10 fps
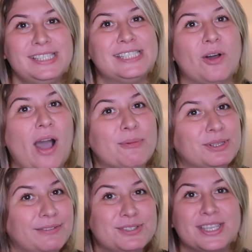So I would
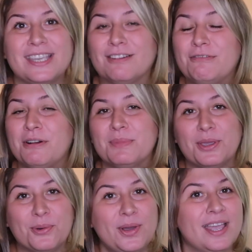love to hear from
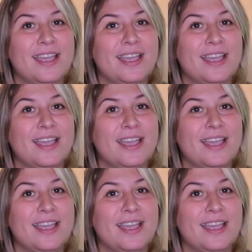you.